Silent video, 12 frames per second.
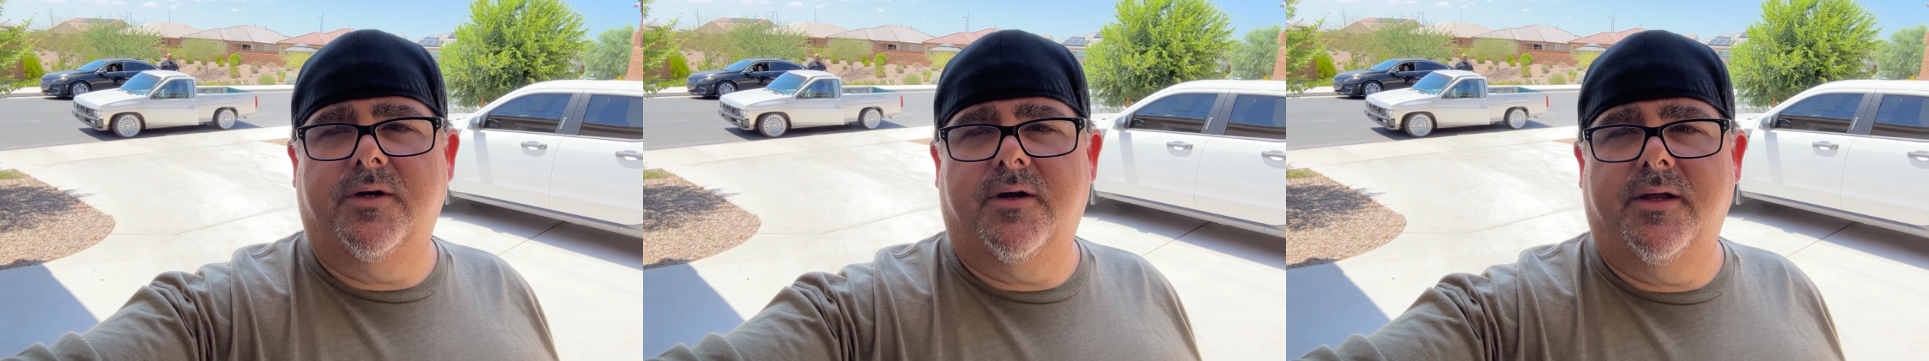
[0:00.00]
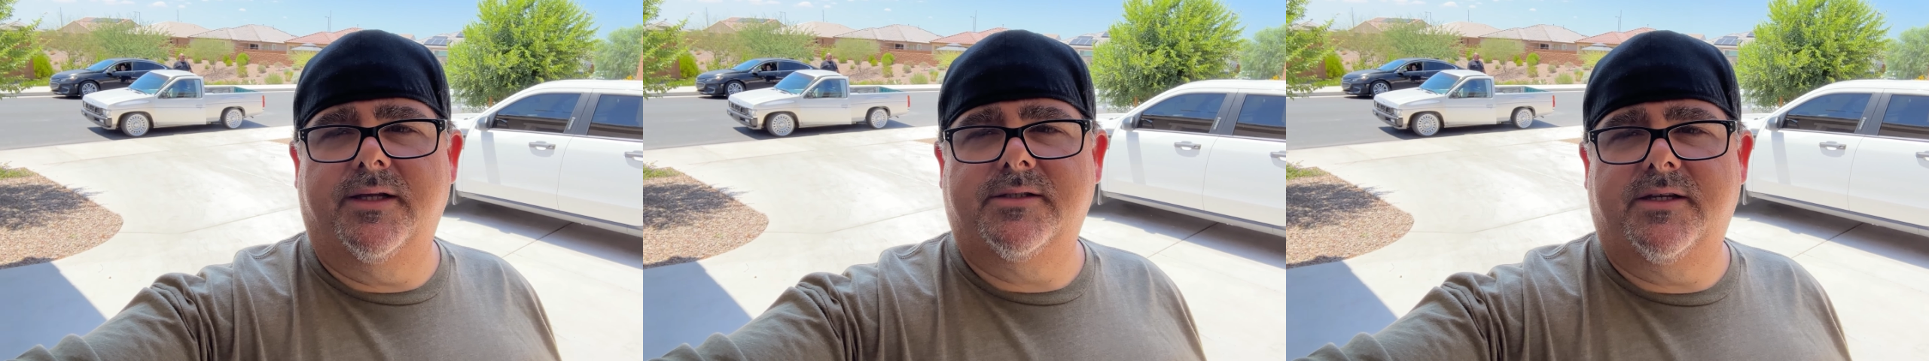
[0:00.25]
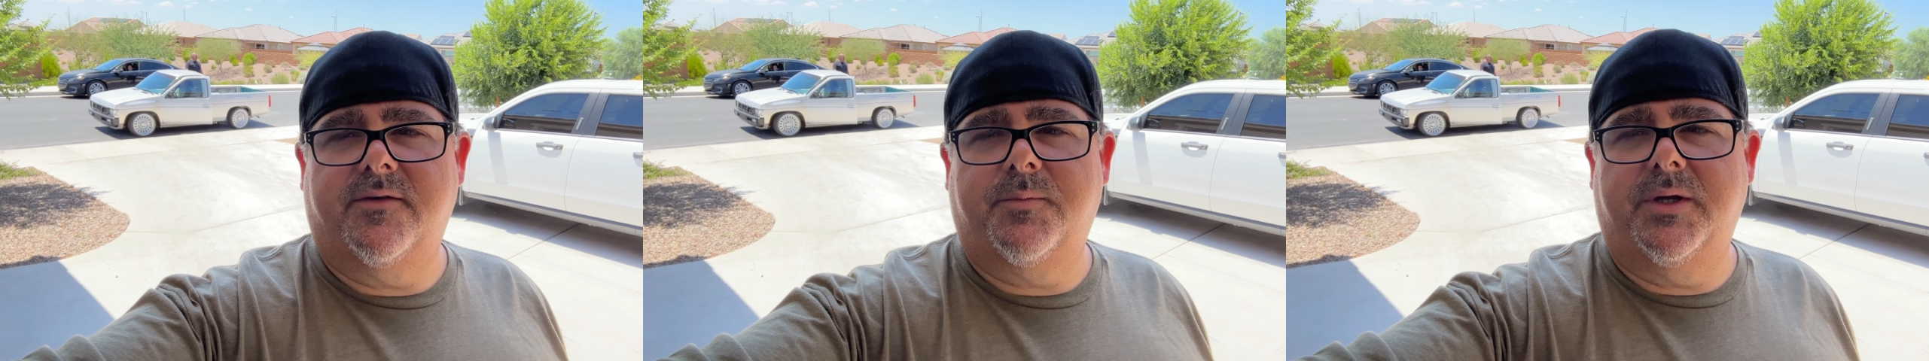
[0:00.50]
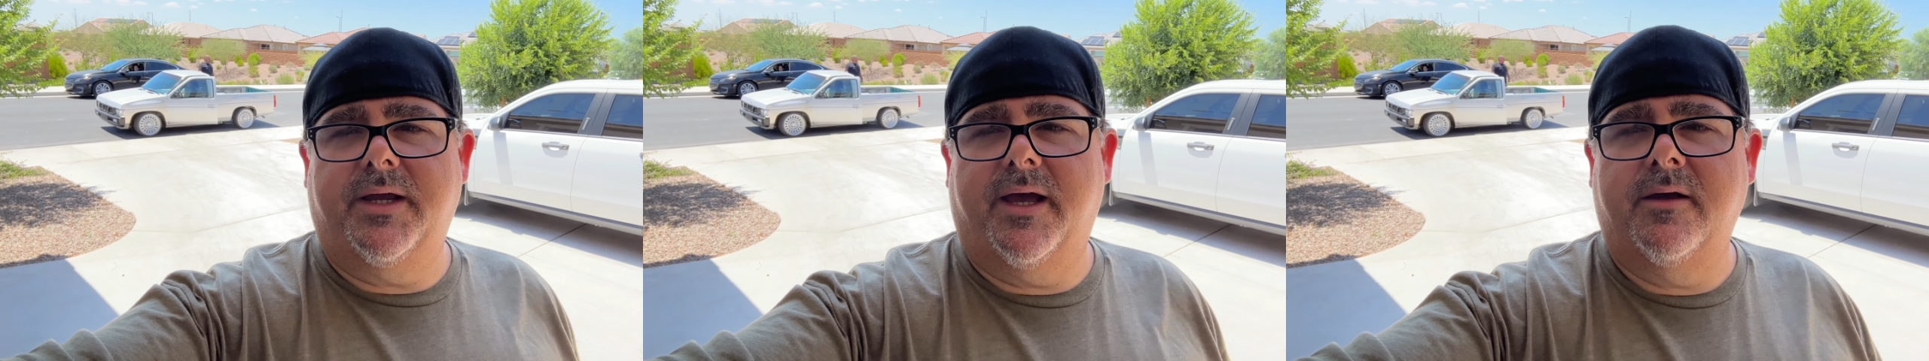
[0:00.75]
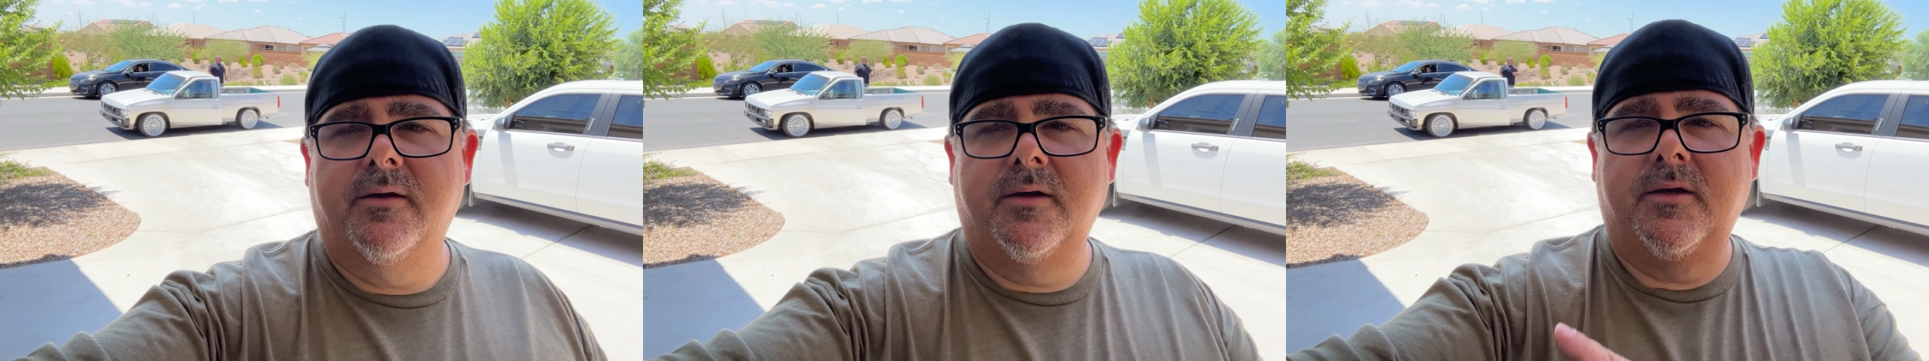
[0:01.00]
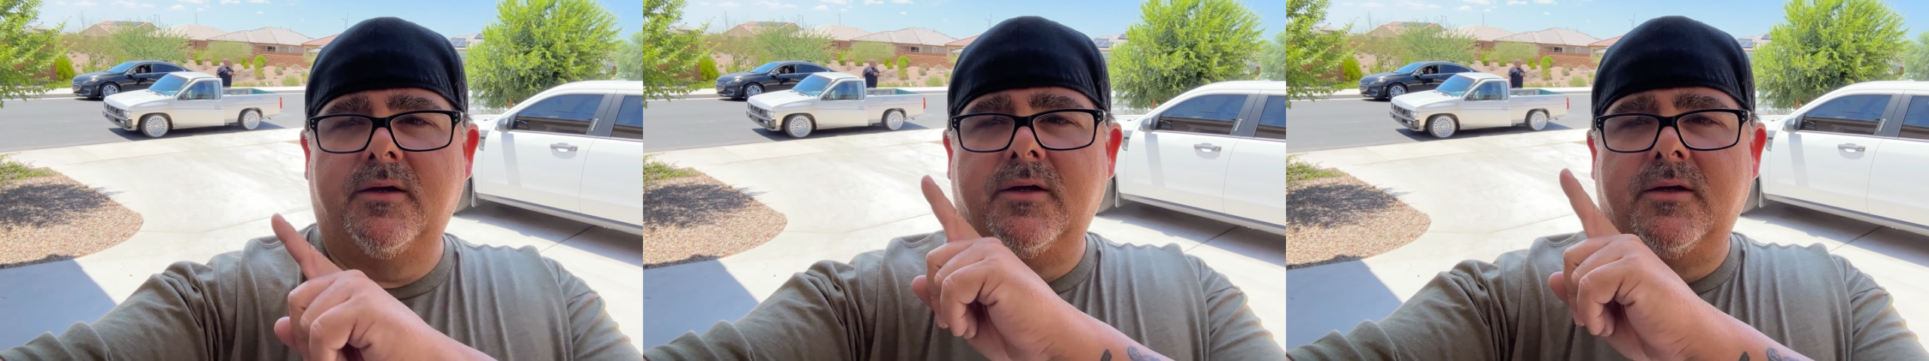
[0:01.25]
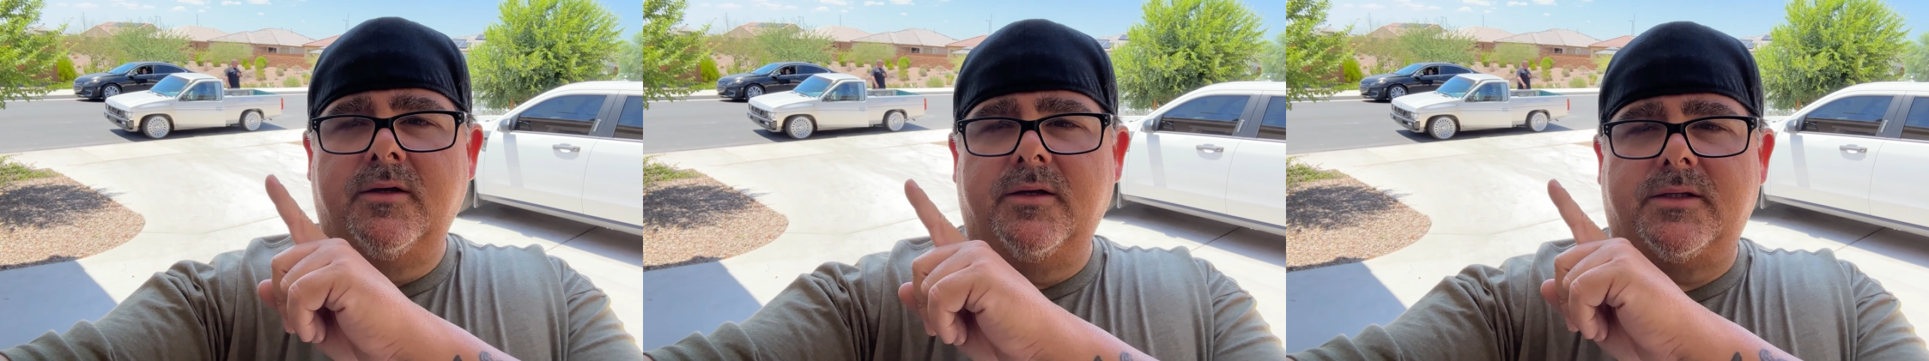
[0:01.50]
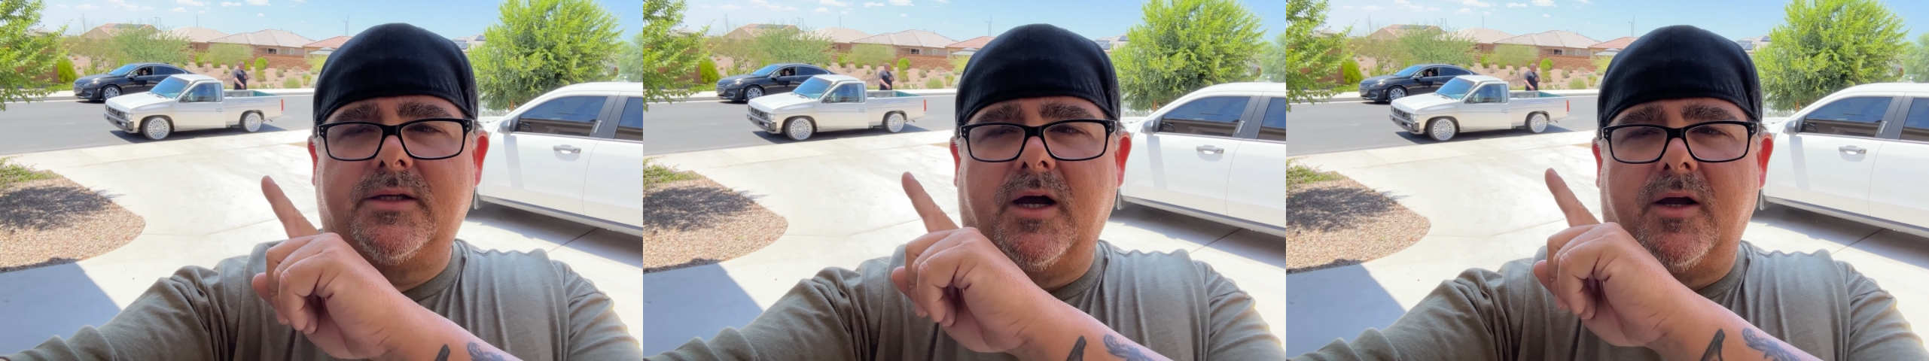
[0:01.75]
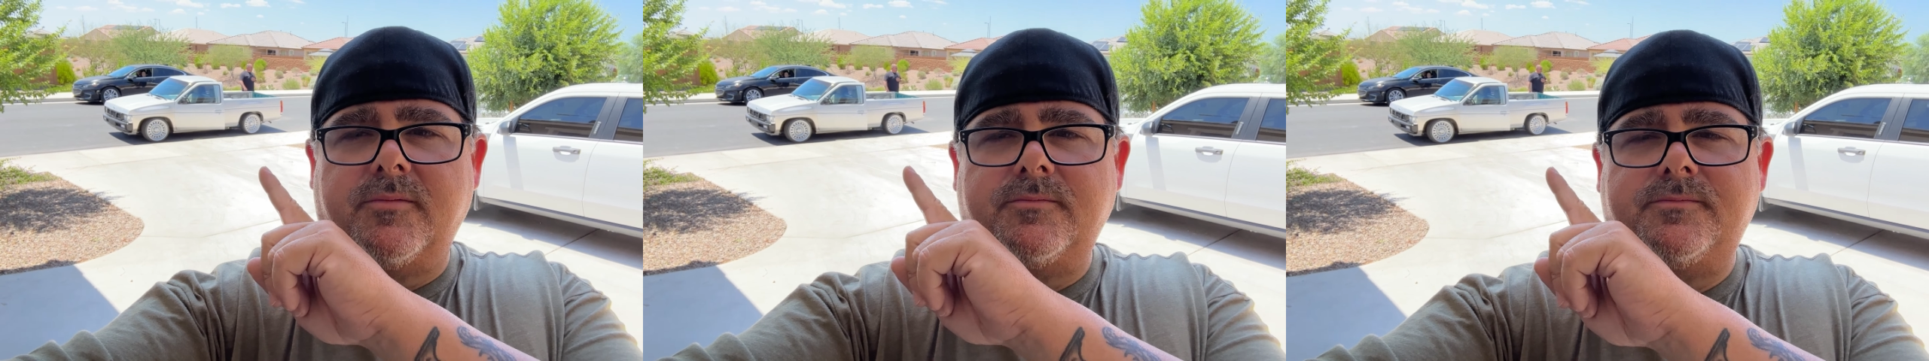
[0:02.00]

all that stuff. But yeah, it's gone.